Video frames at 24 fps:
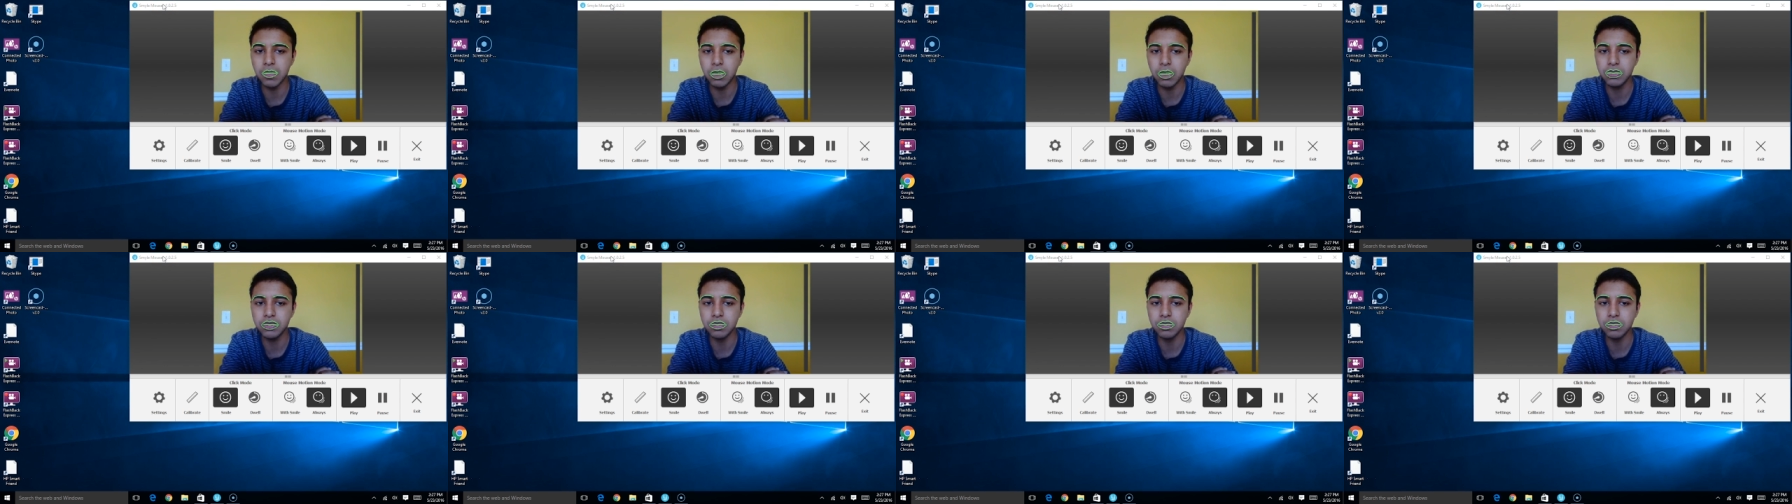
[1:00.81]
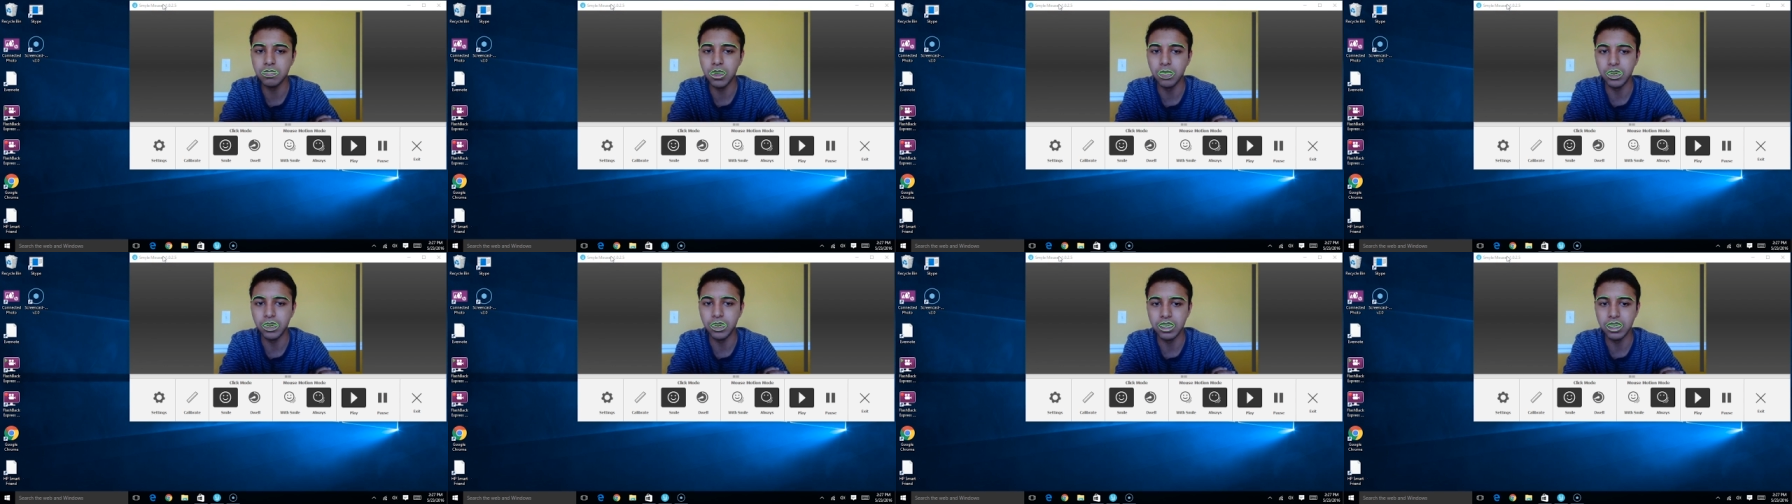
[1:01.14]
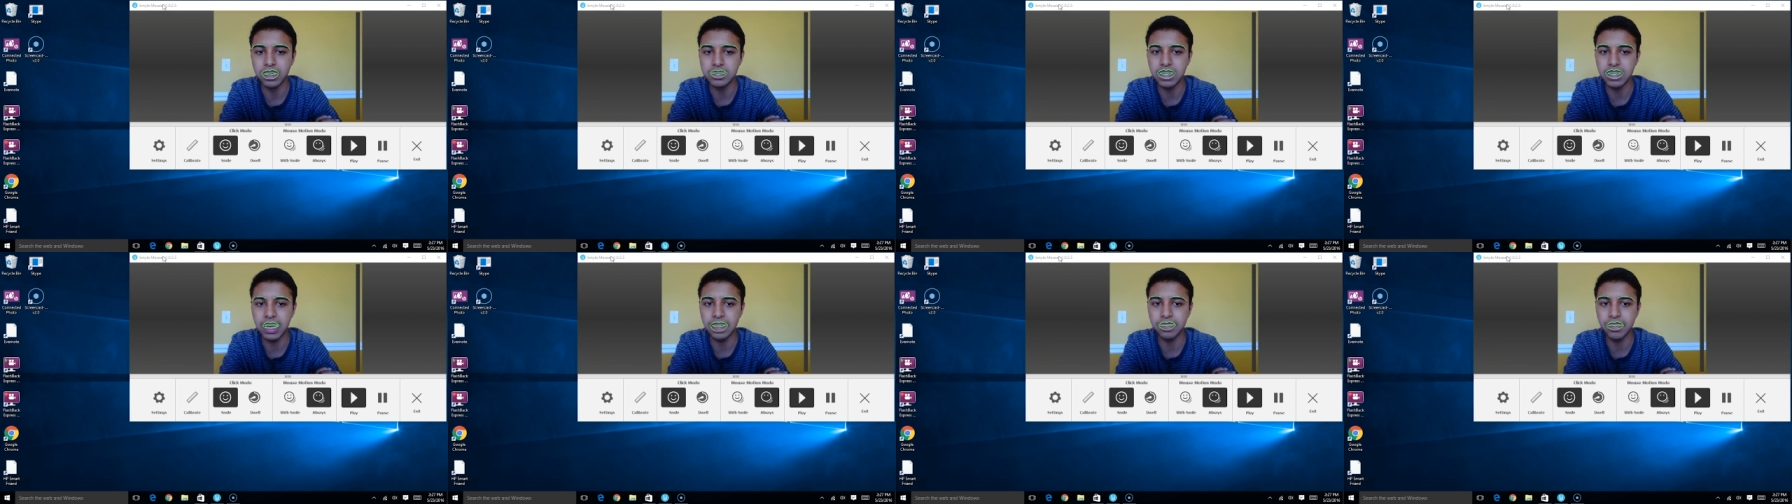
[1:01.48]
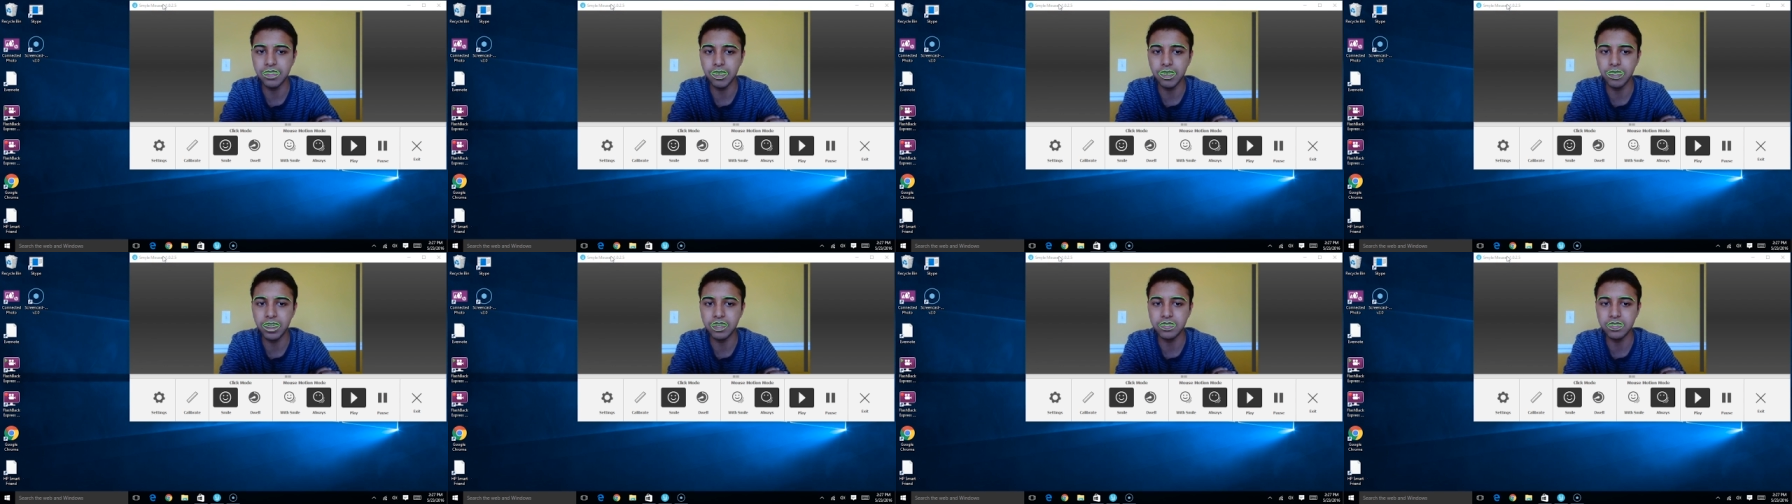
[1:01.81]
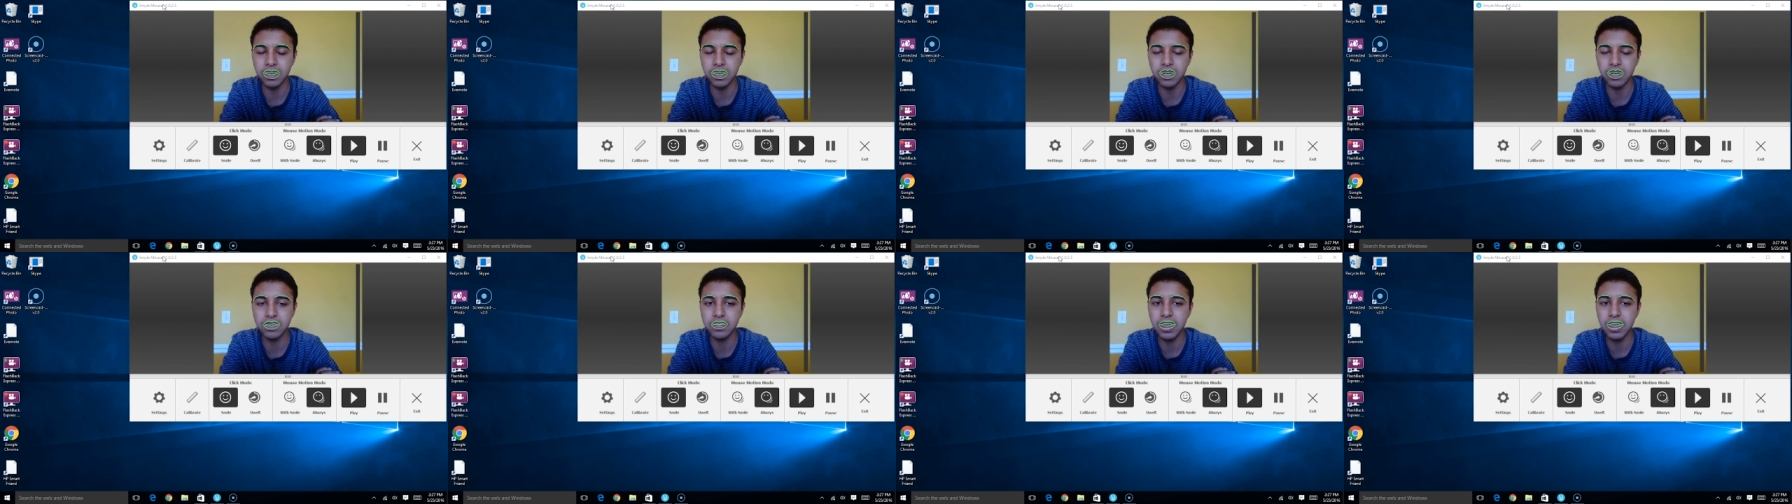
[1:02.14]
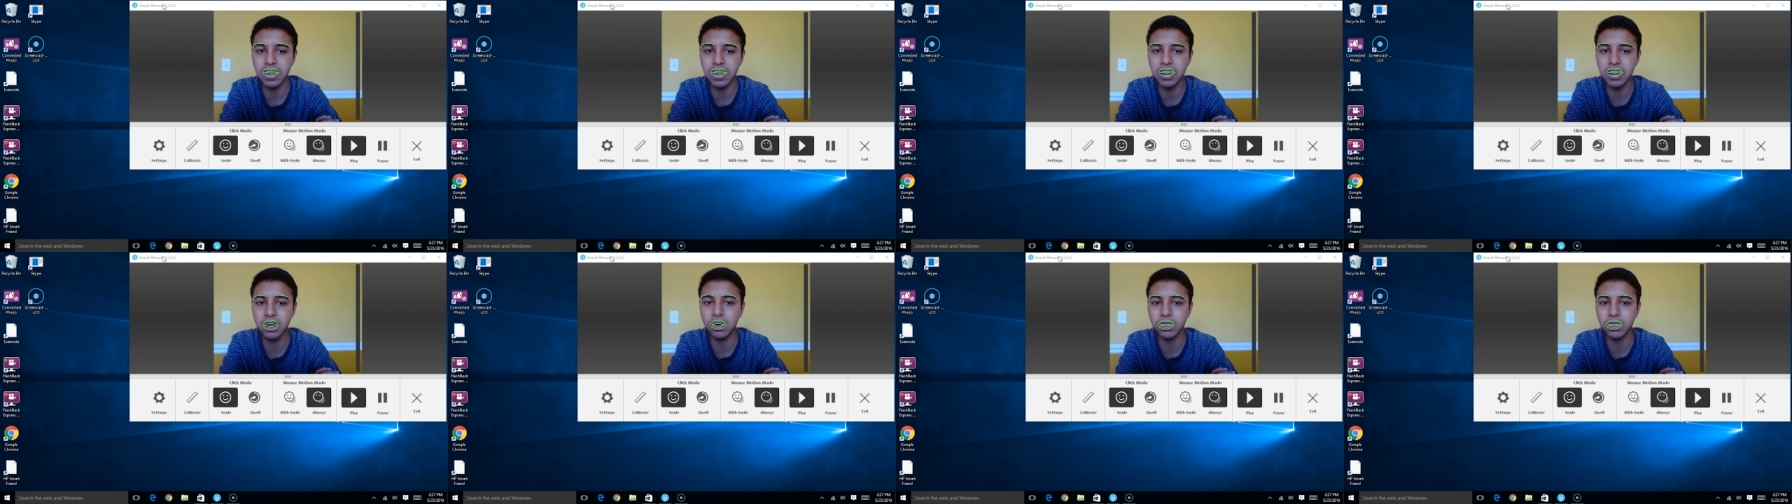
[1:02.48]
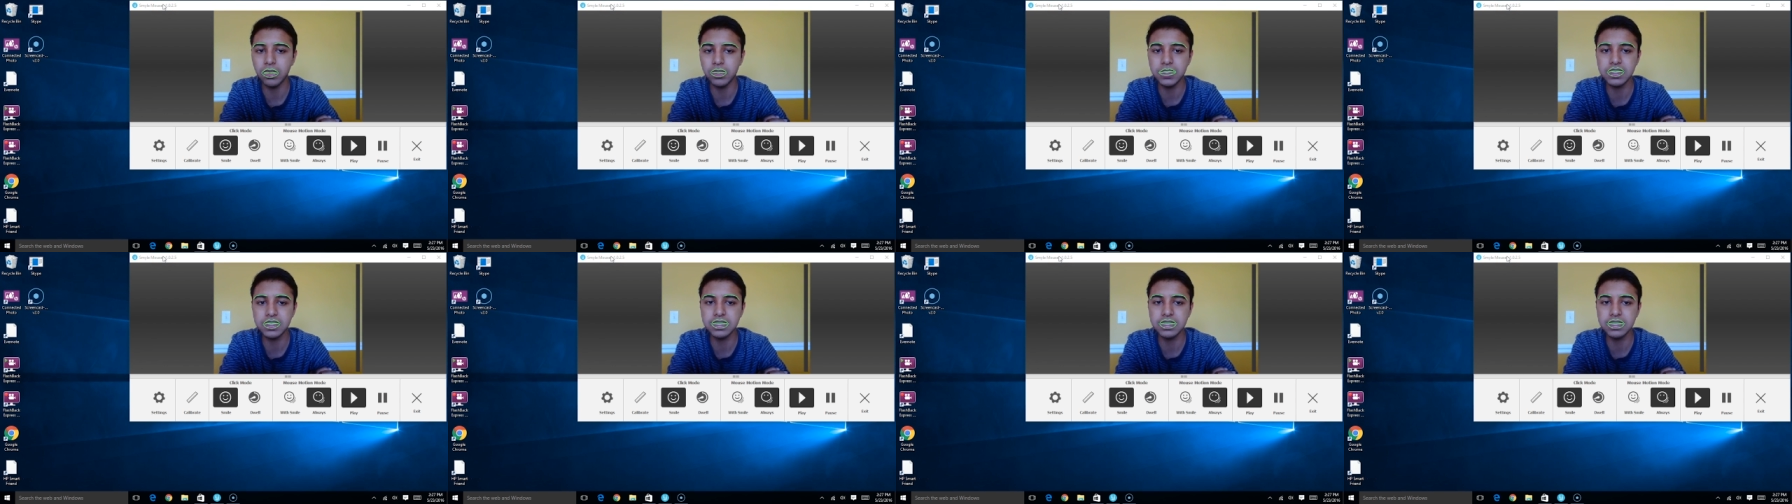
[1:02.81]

motion mode is that there is a setting called